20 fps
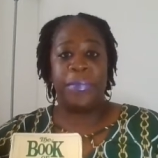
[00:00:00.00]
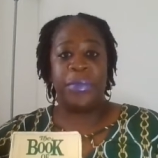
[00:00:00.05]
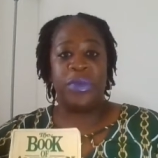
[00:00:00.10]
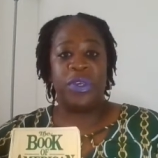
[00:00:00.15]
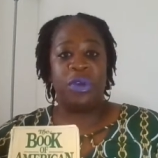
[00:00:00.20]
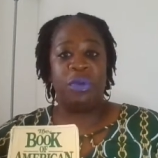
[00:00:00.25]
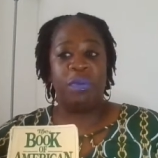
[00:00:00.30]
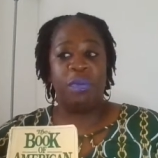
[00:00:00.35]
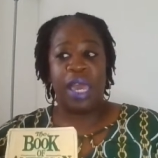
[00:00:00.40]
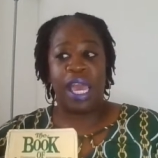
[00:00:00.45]

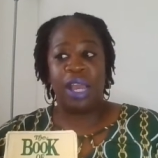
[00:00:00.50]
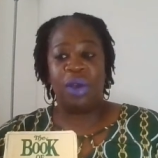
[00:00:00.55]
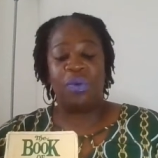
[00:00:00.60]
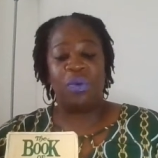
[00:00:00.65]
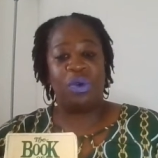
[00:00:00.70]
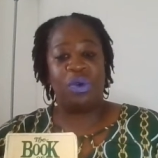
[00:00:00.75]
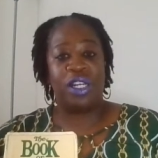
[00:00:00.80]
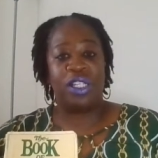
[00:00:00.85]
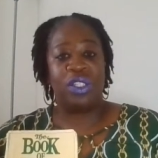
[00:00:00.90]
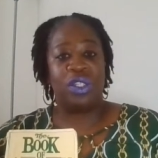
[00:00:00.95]
you may
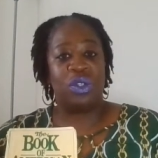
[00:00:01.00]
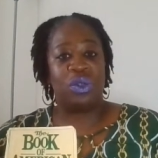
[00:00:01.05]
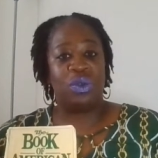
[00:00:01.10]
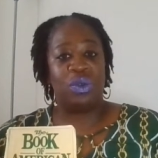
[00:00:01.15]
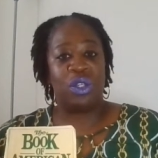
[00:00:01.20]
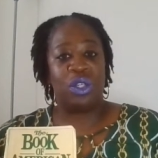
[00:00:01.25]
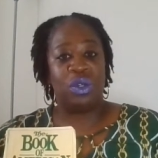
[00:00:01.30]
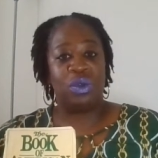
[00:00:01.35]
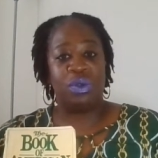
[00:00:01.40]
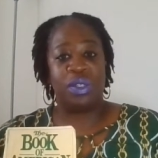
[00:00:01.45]
want
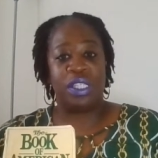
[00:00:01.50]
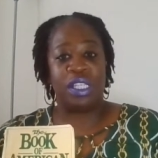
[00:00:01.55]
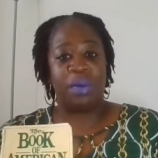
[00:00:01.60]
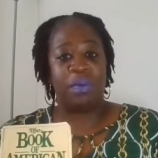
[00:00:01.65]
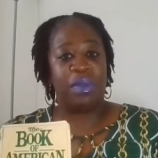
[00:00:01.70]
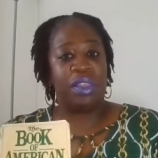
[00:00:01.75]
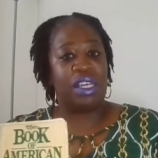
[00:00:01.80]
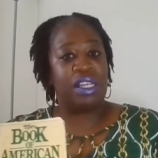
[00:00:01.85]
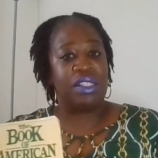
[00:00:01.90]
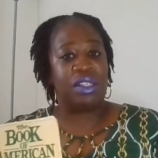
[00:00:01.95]
to use
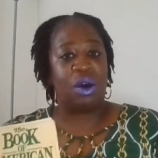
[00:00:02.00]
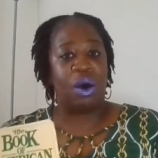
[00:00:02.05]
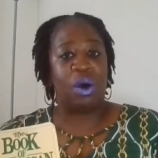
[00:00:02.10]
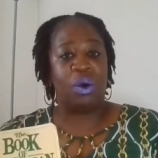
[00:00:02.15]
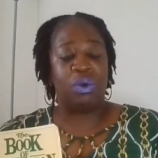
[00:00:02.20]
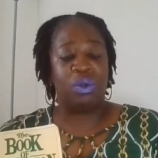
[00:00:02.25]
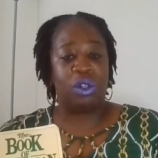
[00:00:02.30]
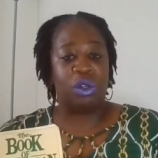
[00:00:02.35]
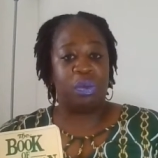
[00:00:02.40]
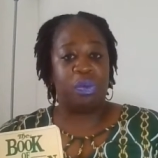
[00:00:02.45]
some of these
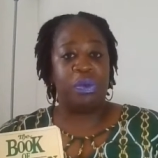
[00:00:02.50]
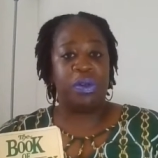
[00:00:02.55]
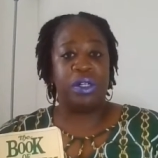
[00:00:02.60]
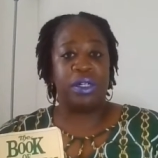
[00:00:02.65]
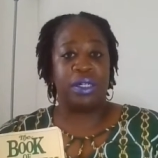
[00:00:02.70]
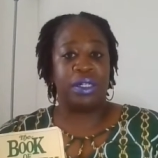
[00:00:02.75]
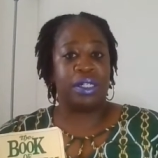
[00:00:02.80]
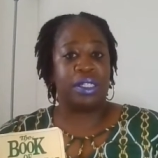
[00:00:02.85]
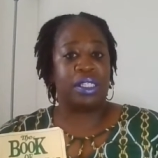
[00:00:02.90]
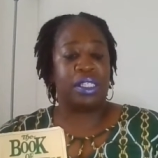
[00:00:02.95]
older
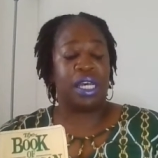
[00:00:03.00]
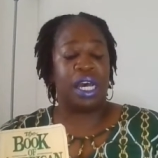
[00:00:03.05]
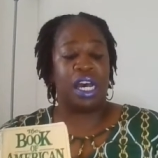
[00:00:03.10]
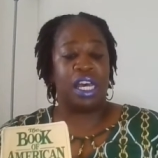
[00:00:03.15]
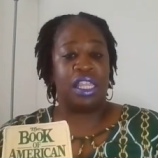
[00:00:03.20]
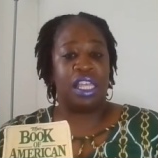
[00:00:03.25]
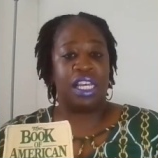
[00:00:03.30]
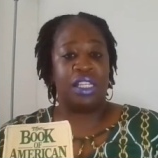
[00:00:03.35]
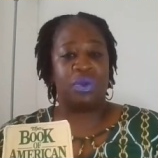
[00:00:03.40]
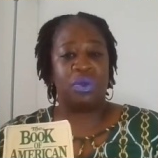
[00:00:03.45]
books.
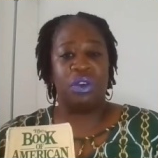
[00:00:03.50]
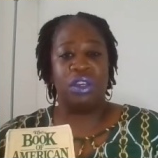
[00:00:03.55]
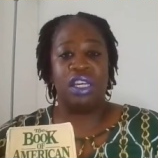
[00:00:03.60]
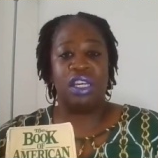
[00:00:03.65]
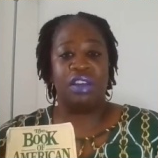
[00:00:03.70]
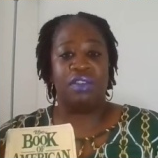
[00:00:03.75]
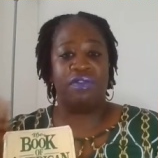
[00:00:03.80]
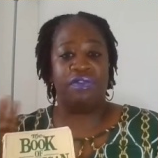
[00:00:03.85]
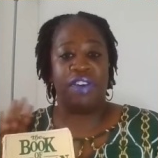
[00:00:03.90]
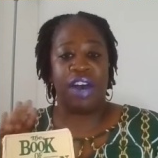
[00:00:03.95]
That's where you
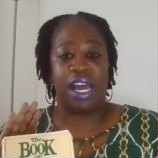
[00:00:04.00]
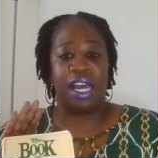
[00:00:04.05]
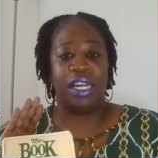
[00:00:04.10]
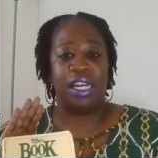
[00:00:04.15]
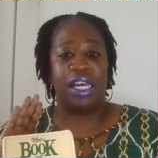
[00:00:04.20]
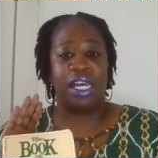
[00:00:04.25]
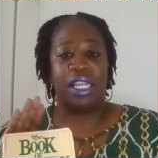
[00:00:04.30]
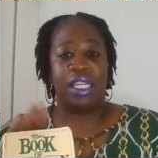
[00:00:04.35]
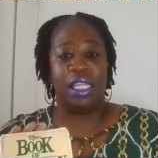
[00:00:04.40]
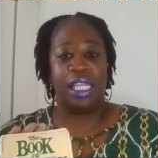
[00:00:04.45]
can
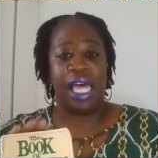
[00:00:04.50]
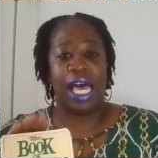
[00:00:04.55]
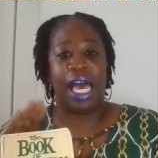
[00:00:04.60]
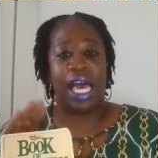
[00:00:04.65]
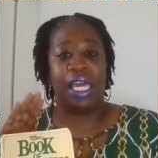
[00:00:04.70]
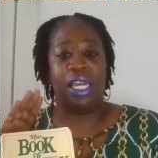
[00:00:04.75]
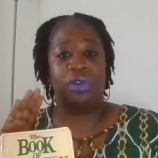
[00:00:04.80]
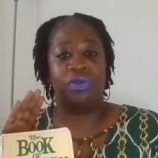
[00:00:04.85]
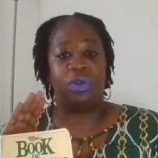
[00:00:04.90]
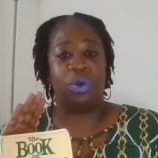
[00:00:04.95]
find a
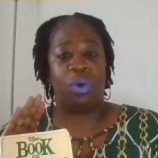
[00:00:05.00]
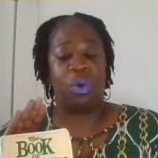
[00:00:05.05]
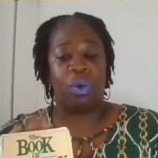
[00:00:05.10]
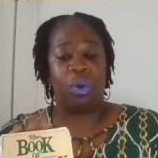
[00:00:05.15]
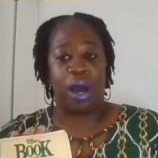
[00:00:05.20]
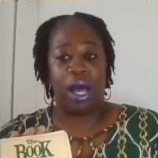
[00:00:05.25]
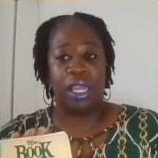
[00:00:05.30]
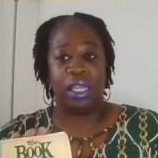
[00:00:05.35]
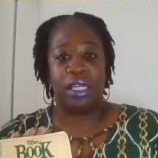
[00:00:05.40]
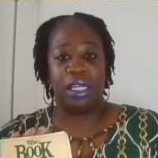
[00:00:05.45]
lot of
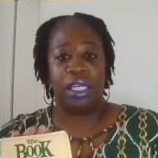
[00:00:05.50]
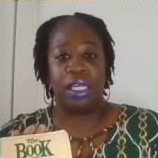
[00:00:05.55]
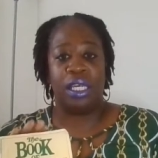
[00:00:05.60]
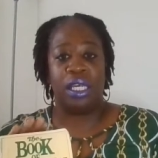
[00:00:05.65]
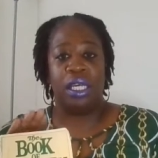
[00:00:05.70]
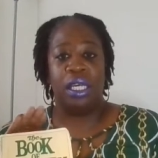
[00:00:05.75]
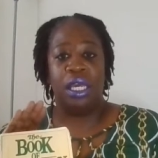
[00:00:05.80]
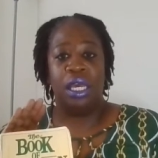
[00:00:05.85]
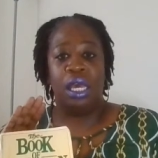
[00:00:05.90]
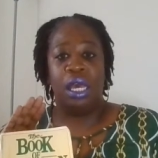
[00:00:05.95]

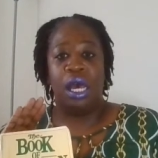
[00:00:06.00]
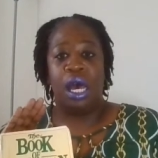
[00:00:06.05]
quality